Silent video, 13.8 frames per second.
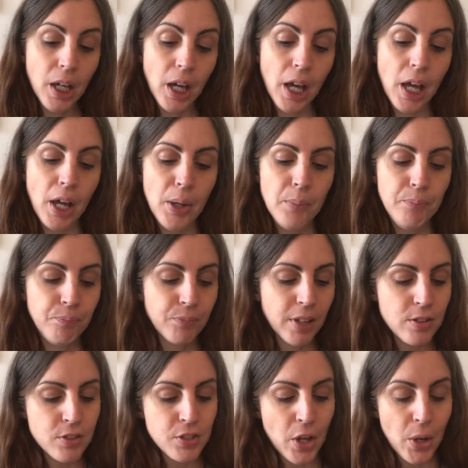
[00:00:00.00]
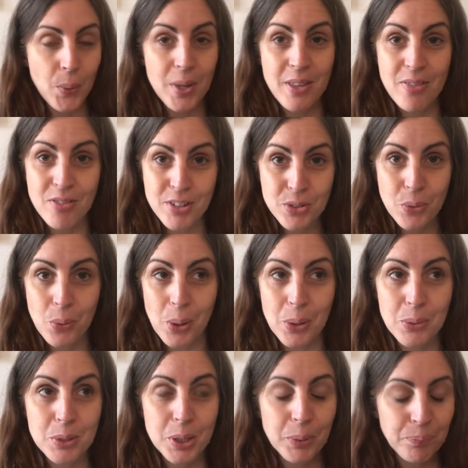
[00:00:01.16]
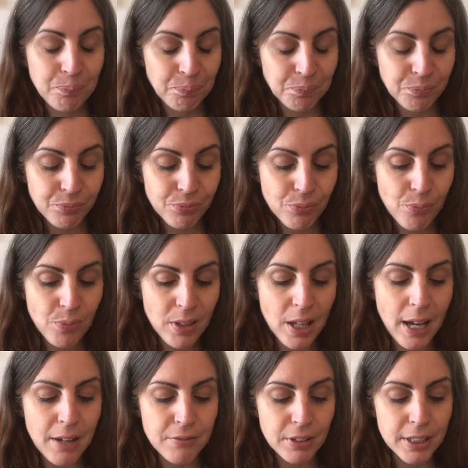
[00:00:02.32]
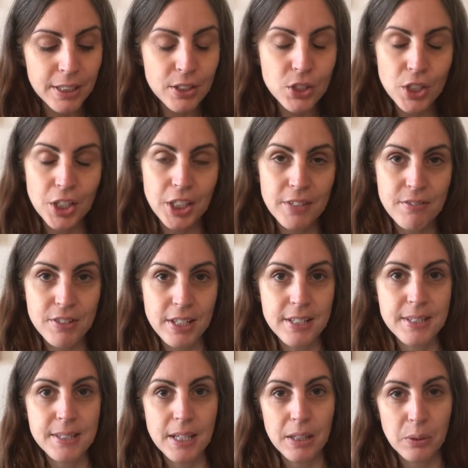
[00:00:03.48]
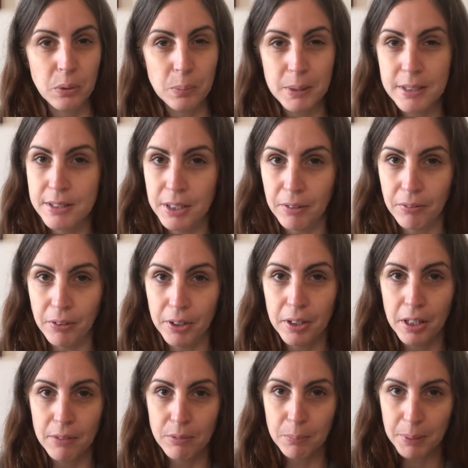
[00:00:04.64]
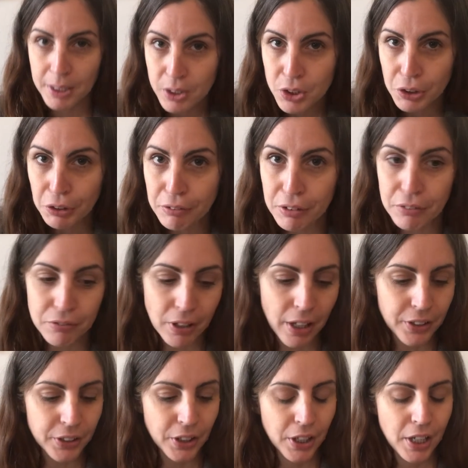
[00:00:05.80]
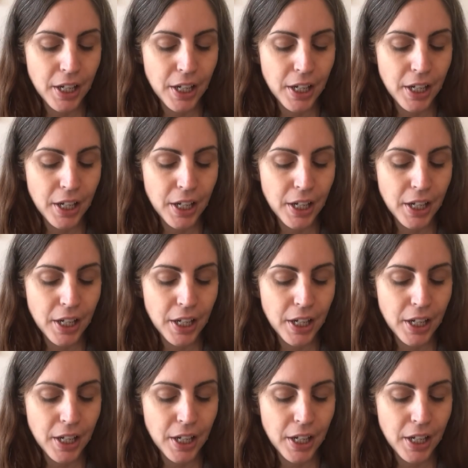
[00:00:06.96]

And so in this quote, I feel like she gives us a little bit different of a picture of her father.